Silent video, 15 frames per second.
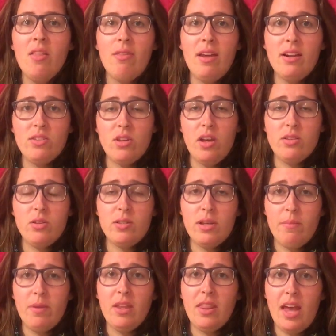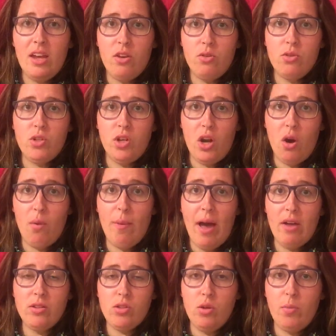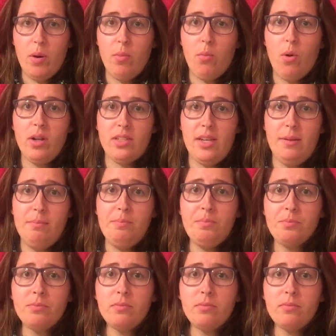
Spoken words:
then it's also something that you should know about. Super important.